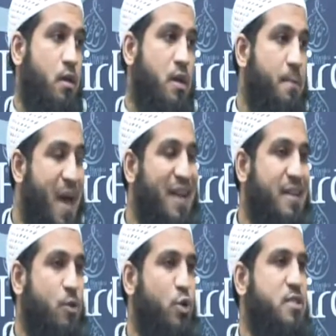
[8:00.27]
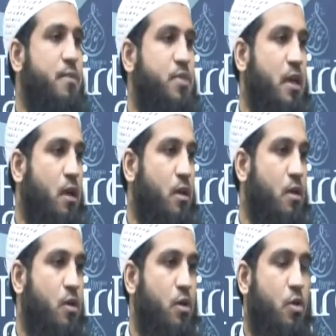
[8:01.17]
commanded with something,
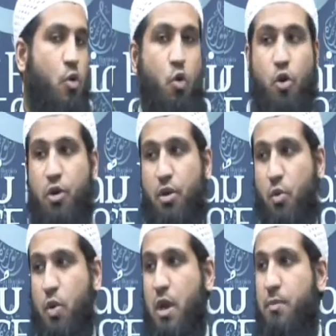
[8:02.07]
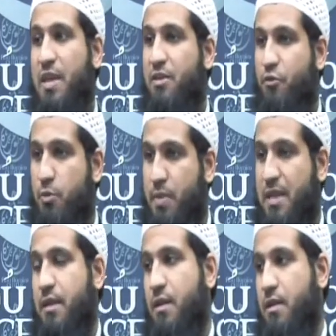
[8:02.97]
or we are being
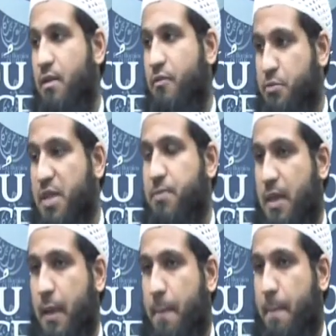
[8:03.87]
forbidden from something.